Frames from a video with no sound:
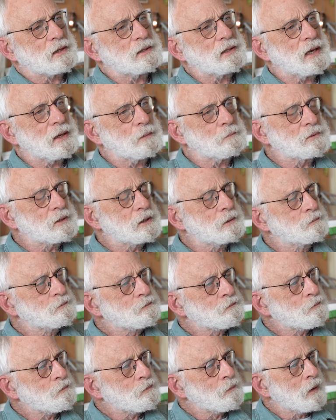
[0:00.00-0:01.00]
I taped
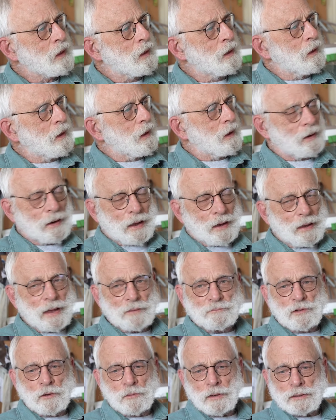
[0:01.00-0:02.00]
and I
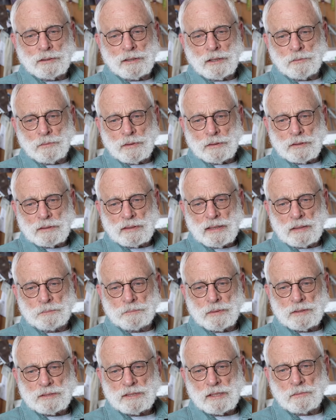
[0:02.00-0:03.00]
have no idea where the
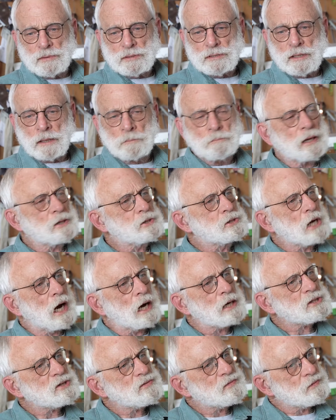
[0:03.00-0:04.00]
tape is. It was done by
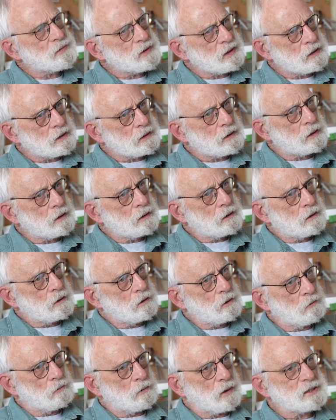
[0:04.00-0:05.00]
Josh Freed,
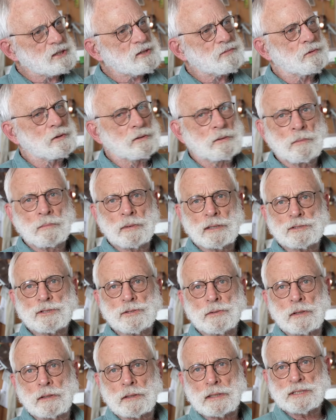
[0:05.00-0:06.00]
who writes for the
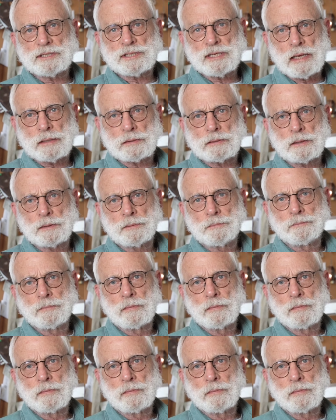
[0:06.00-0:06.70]
Montreal Gazette.